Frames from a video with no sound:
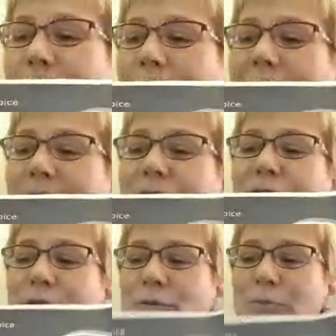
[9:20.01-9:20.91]
Page
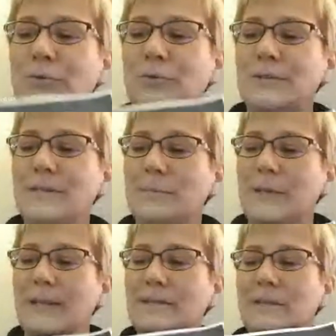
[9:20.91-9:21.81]
2
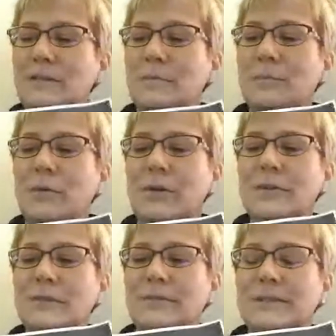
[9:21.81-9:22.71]
displays the support
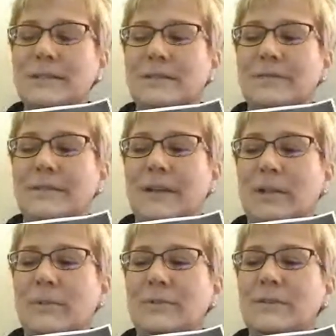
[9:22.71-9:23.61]
services
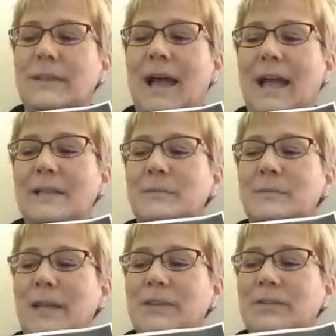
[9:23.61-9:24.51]
available to the hospice
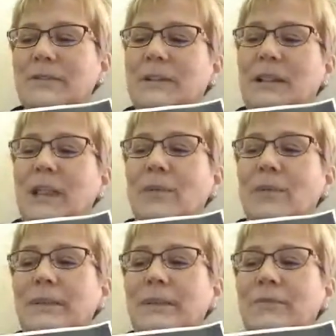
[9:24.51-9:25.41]
patient, along
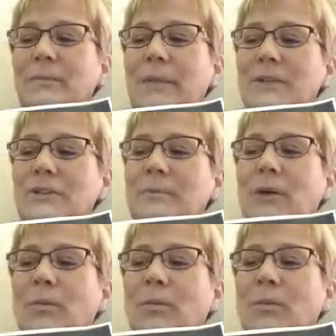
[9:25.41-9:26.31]
with information
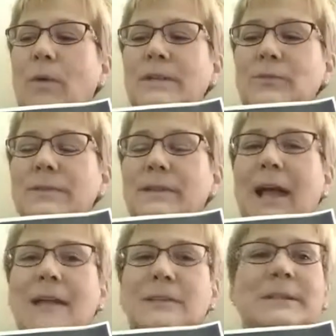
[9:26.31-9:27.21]
about what we do as a
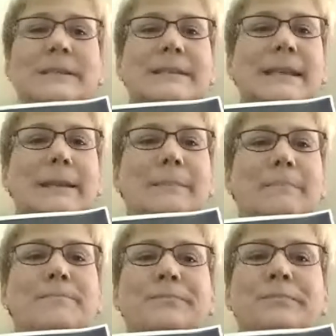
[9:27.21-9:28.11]
hospice team.
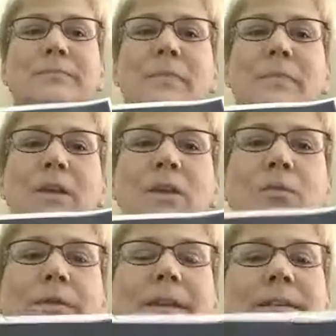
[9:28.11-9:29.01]

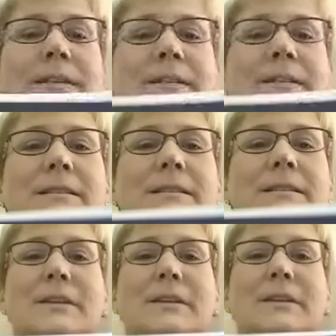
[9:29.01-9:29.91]
With the assistance
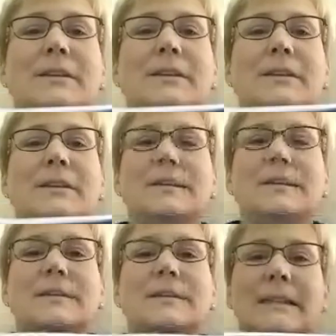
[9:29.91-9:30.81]
of our hospice
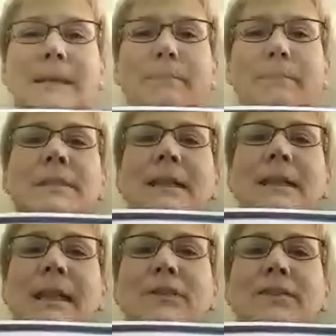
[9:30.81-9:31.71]
team,
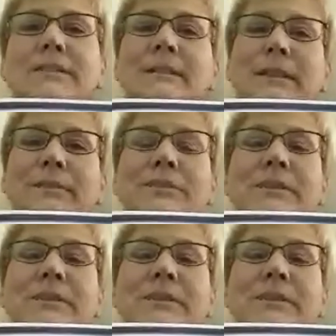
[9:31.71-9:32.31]
care is delivered